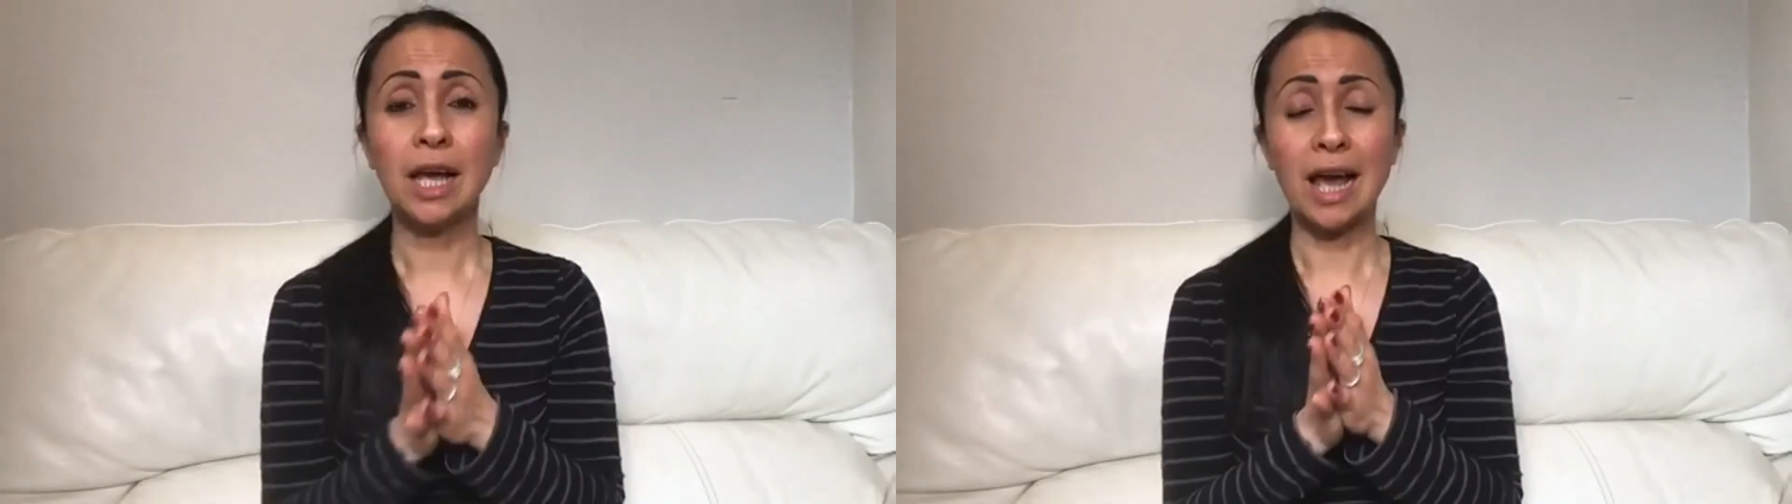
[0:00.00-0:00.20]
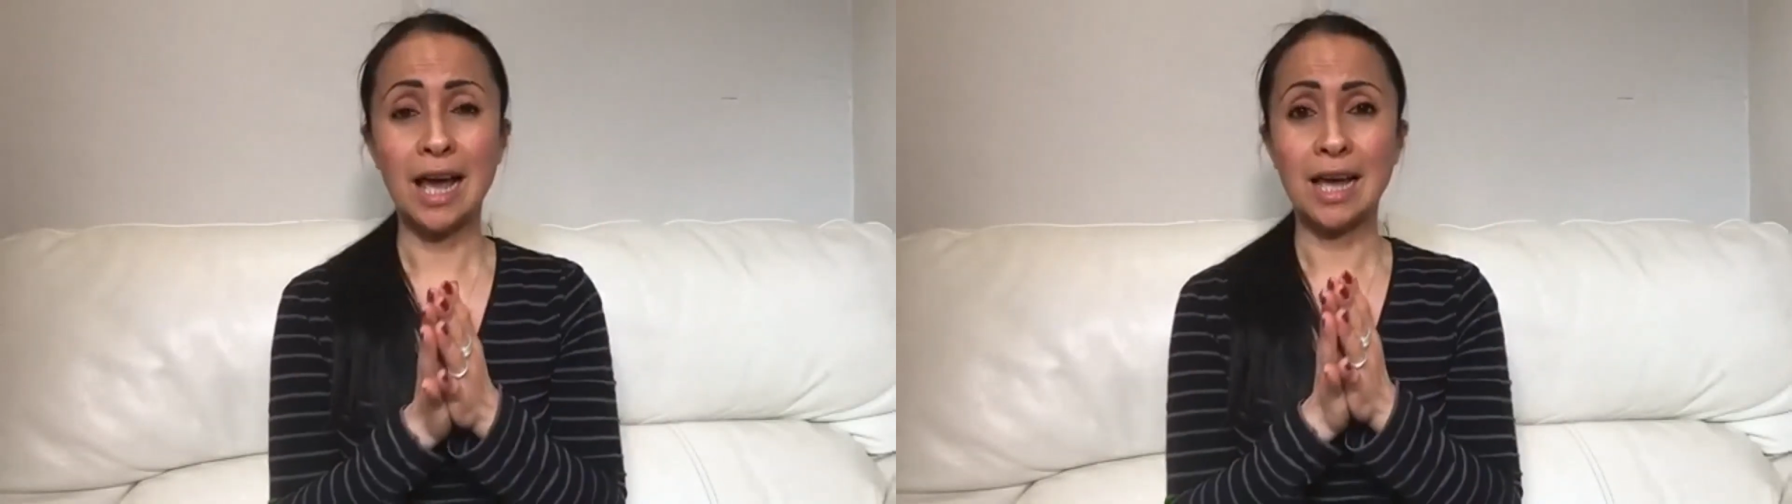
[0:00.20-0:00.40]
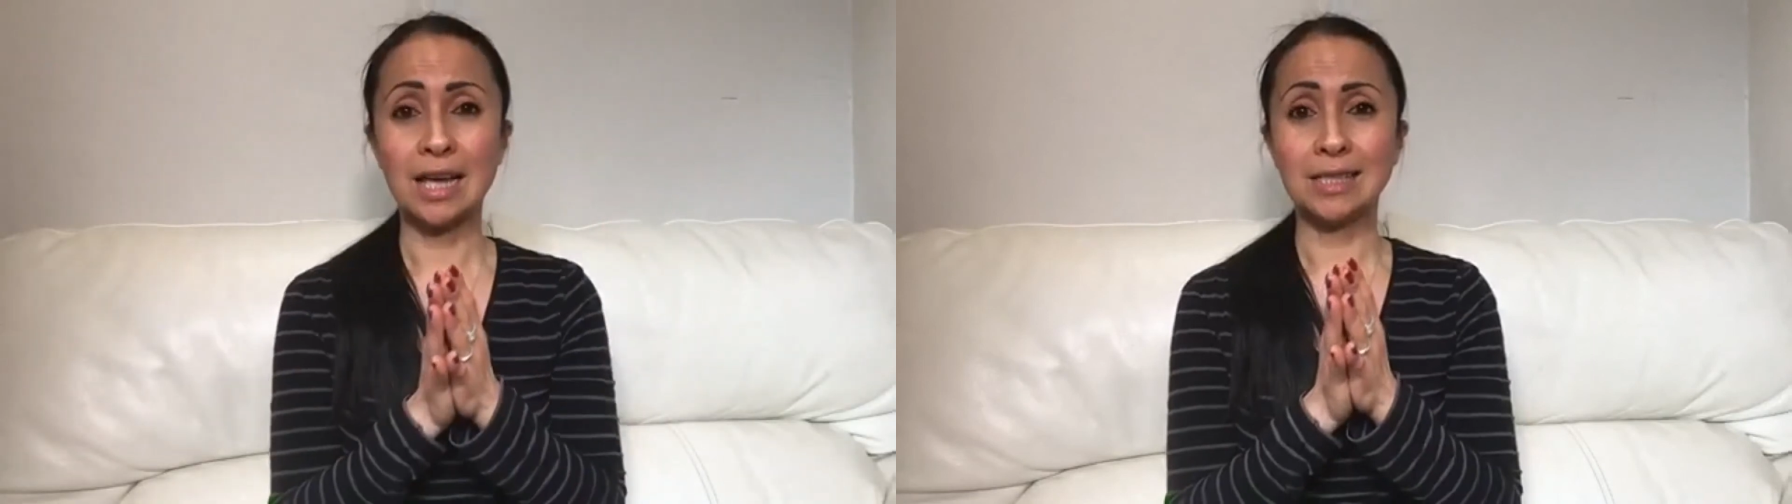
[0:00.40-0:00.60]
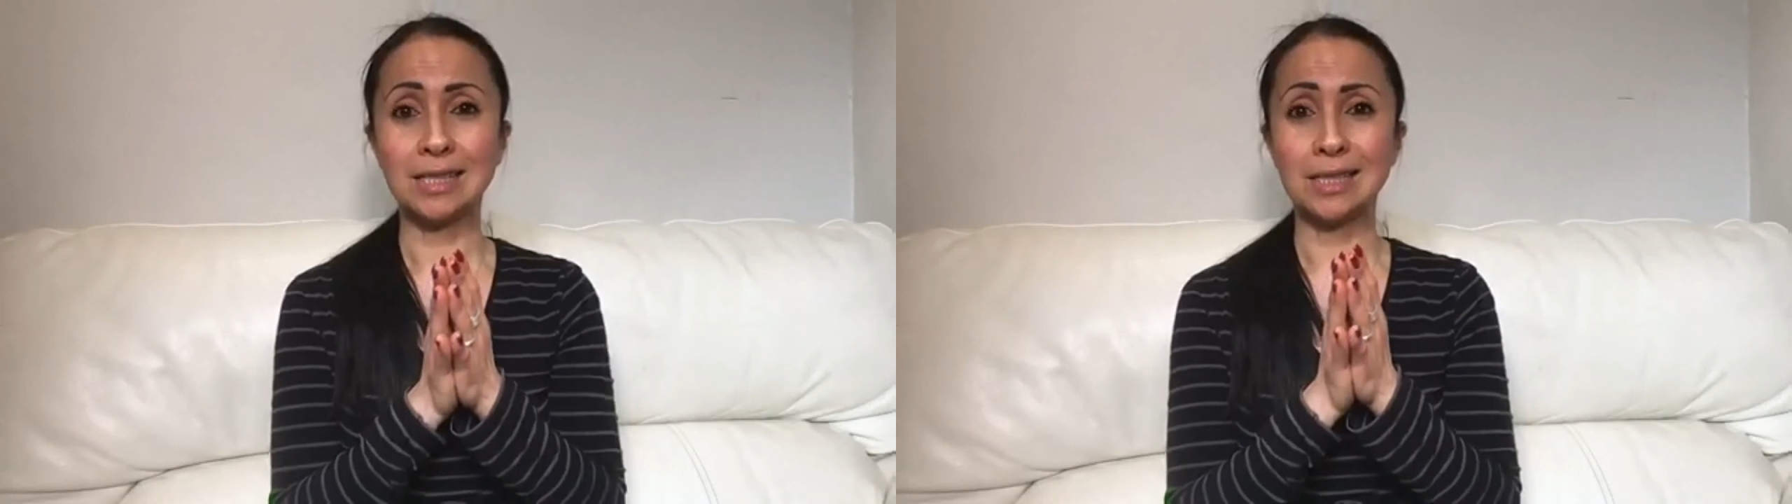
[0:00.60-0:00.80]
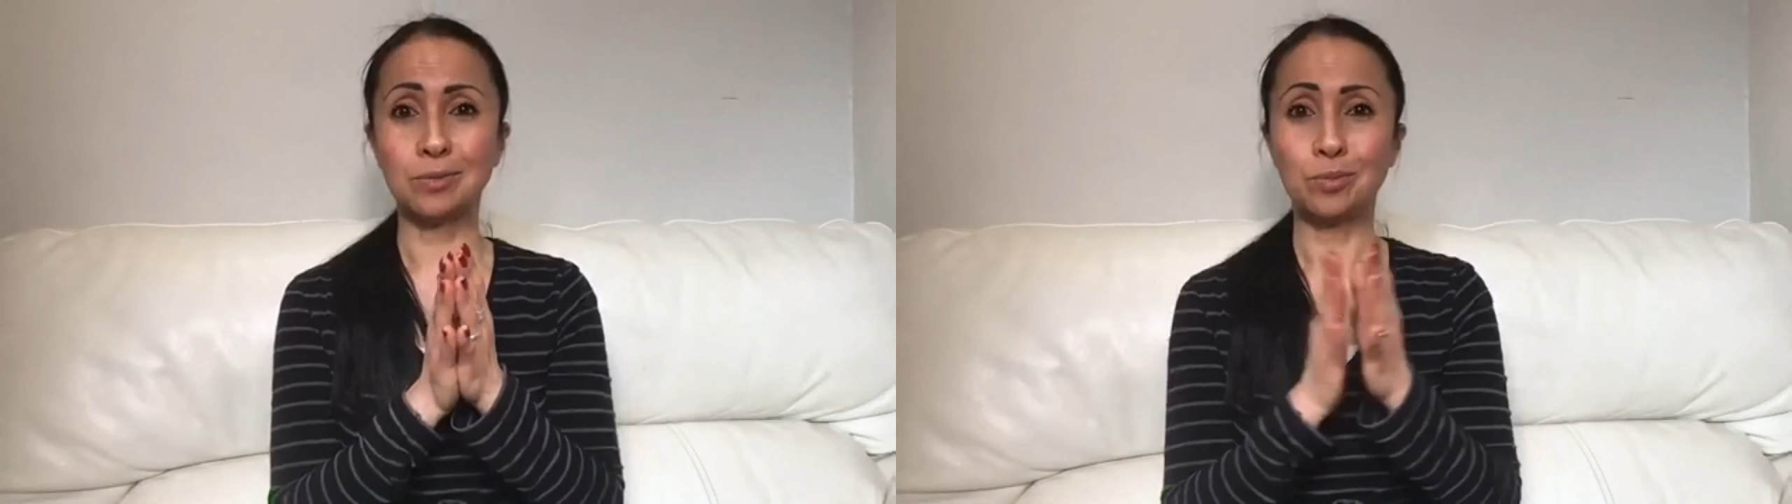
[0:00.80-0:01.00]

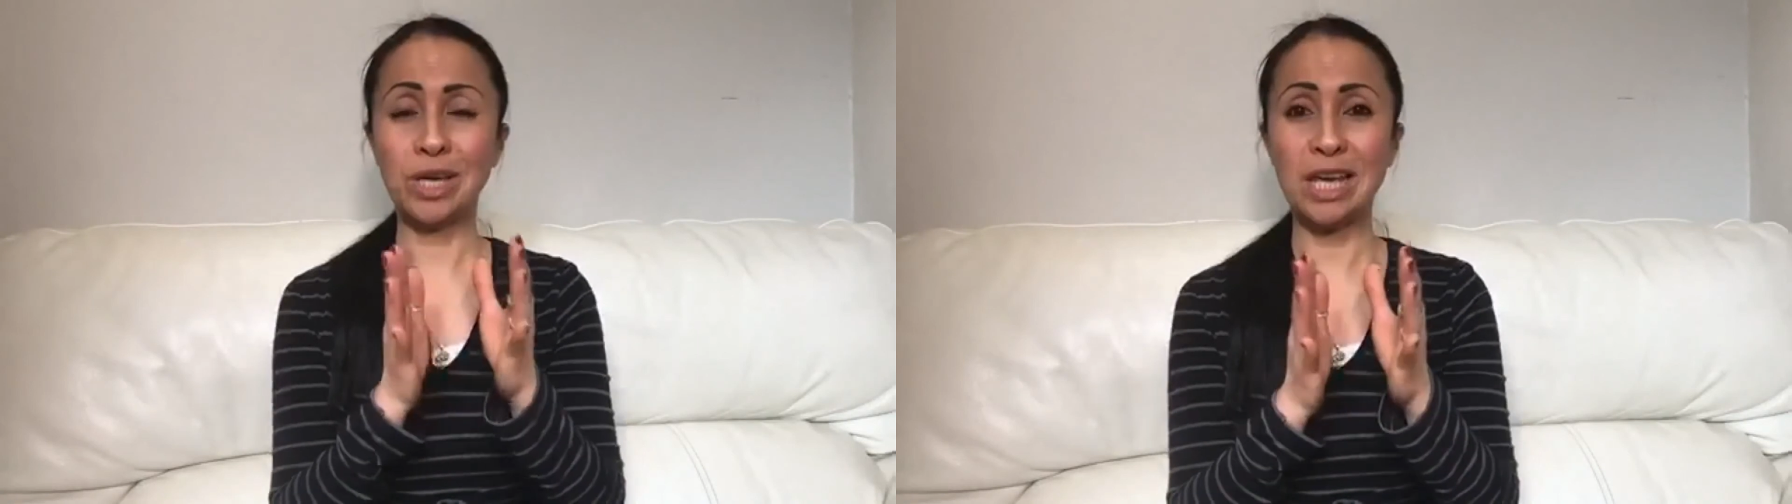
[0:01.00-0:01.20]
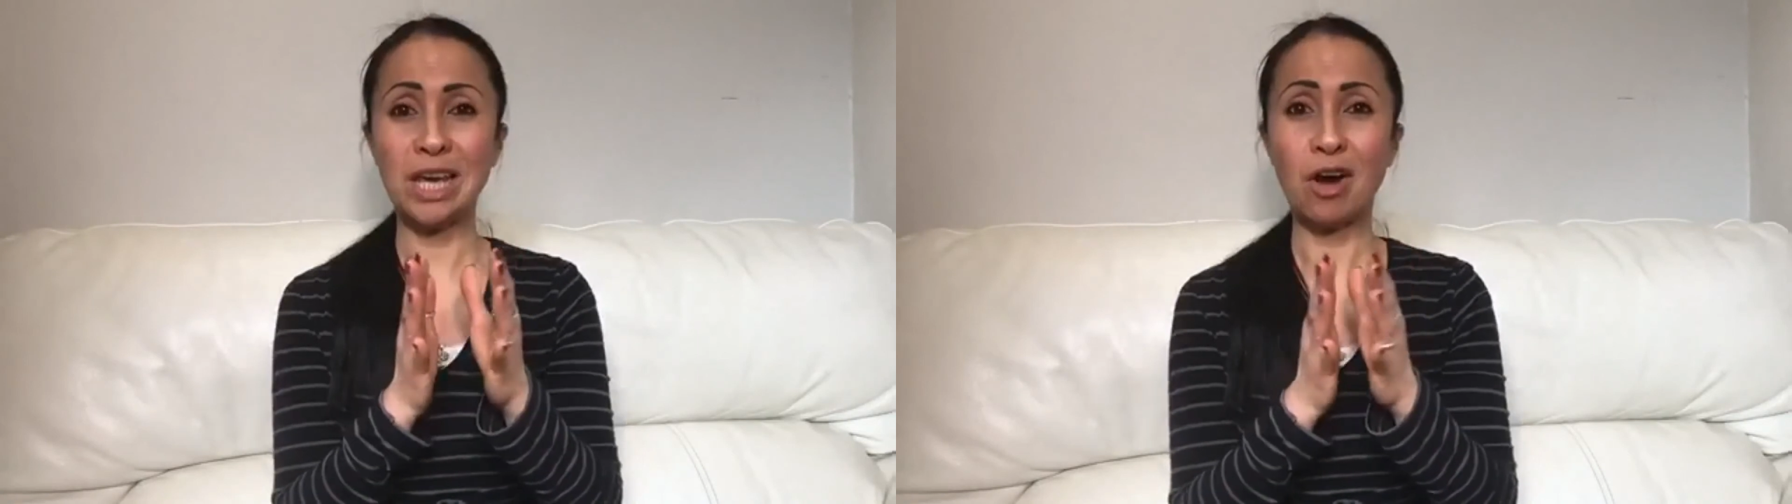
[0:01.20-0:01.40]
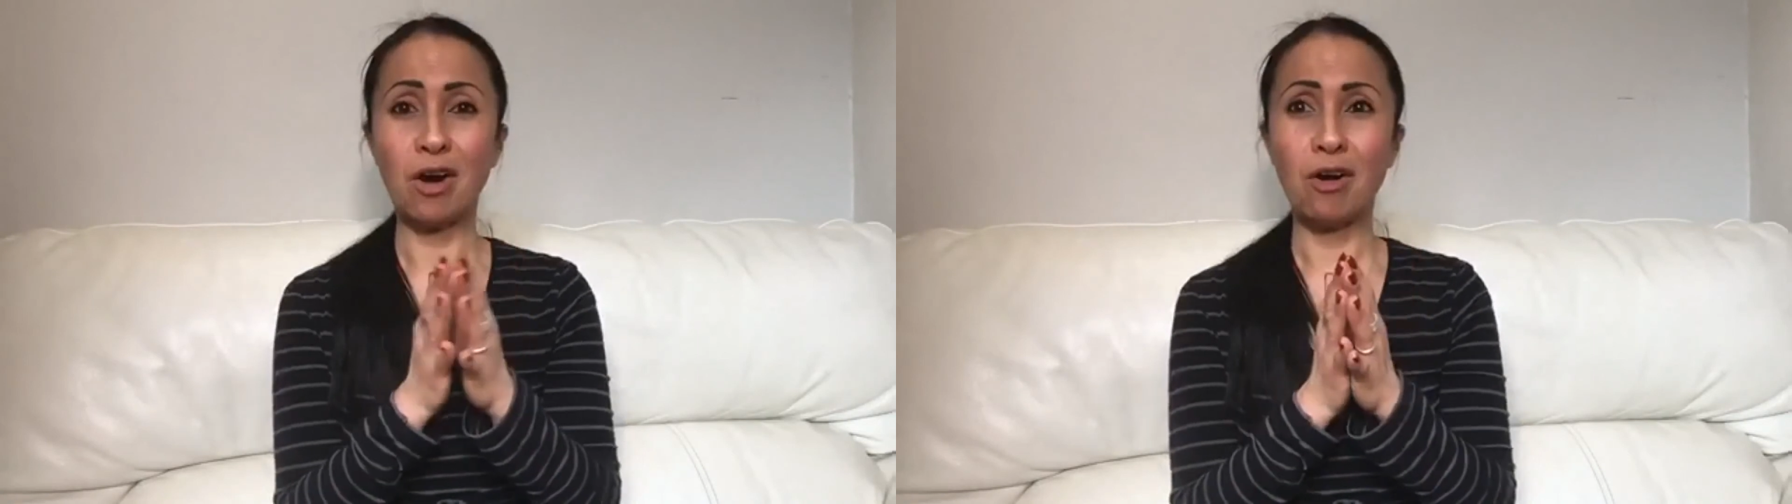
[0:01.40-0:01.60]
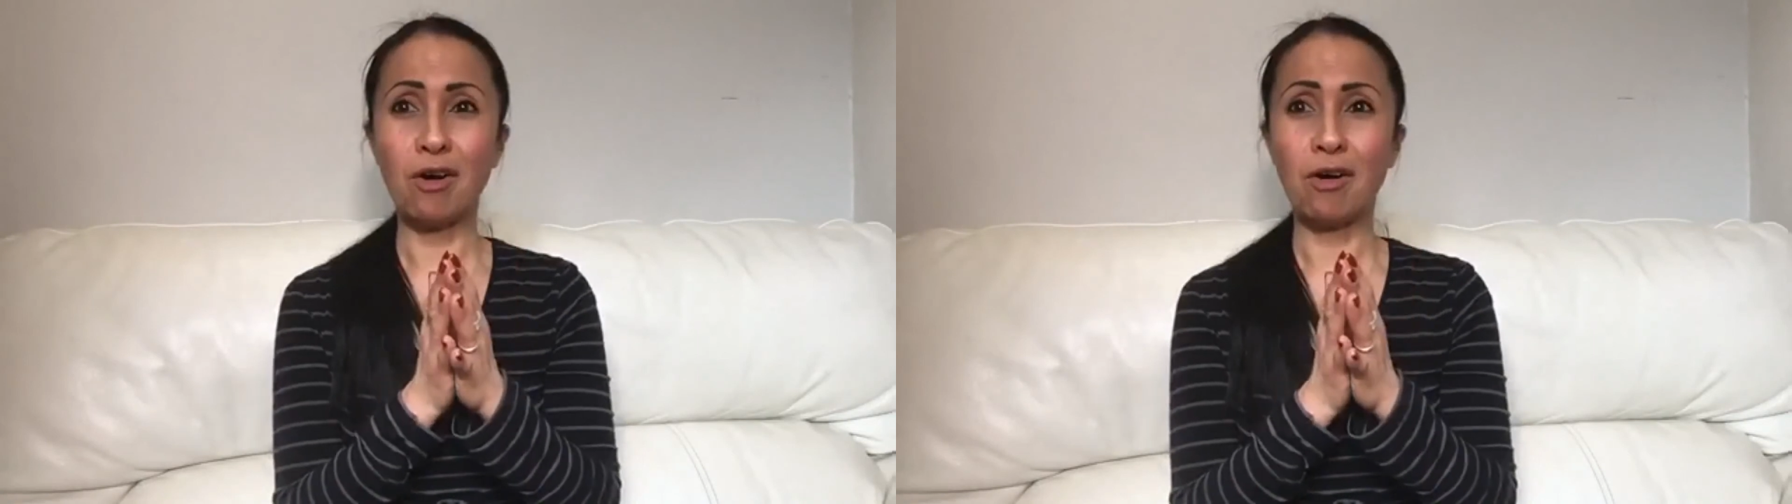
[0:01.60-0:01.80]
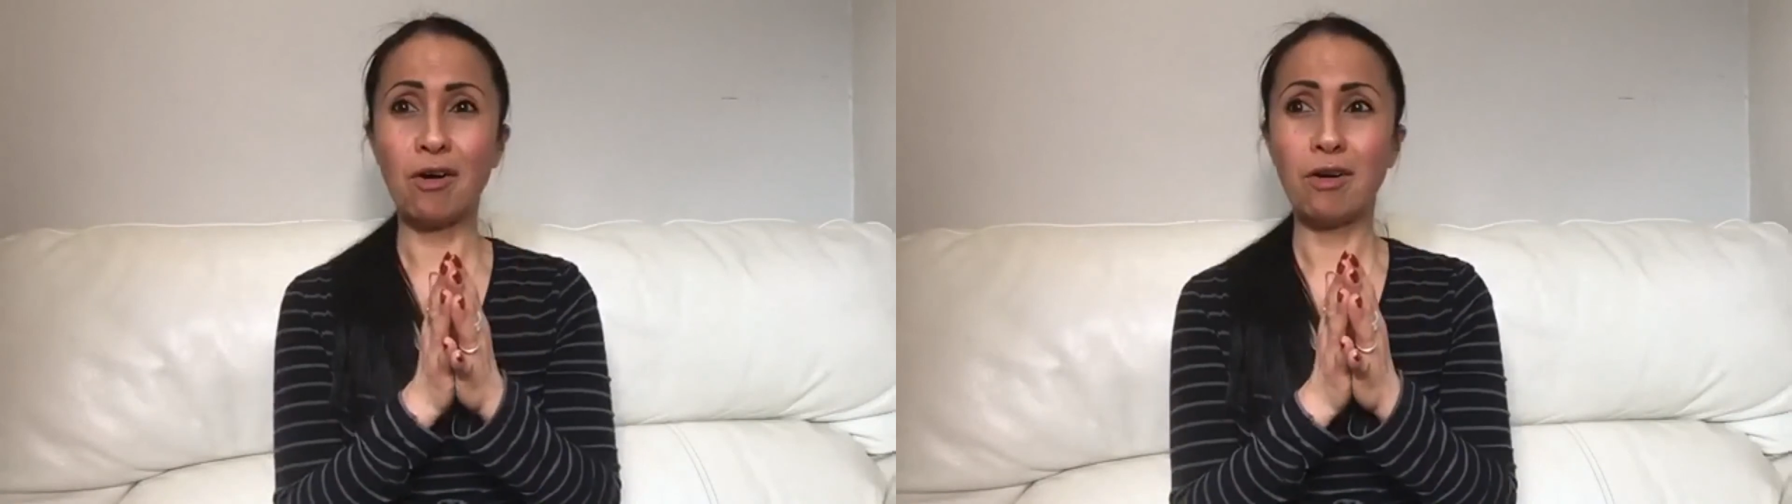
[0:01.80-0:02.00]
and we
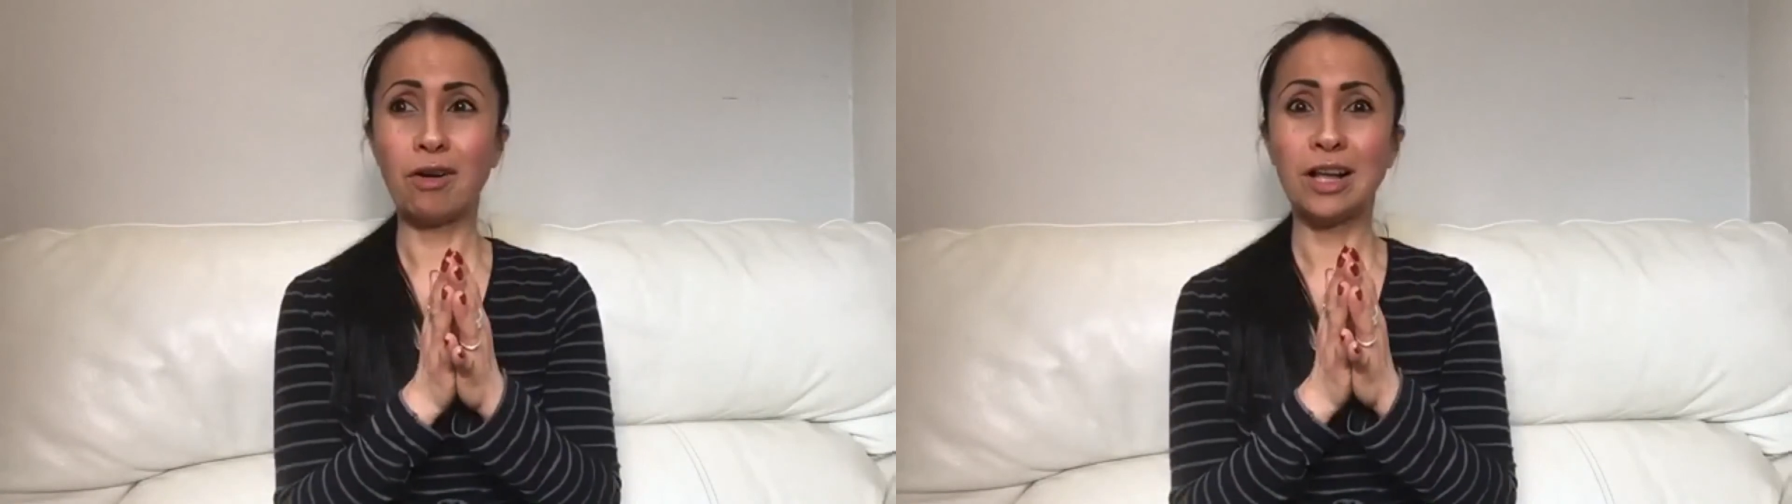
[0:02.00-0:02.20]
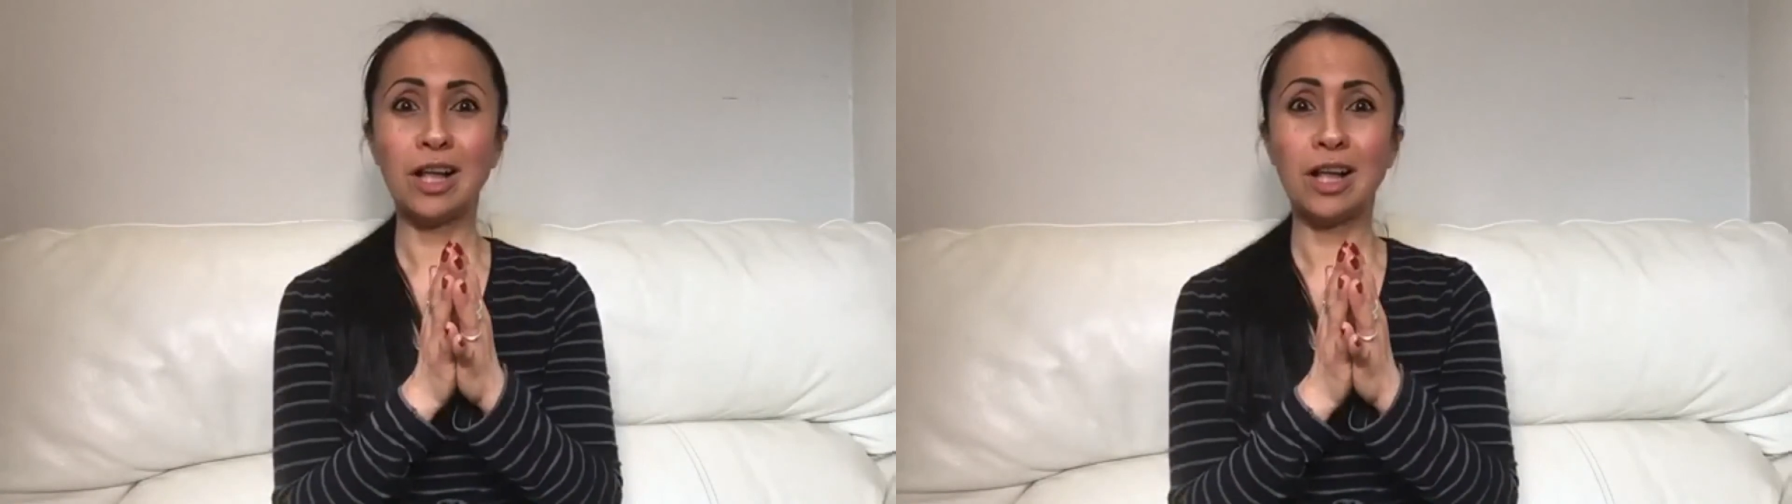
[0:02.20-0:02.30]
are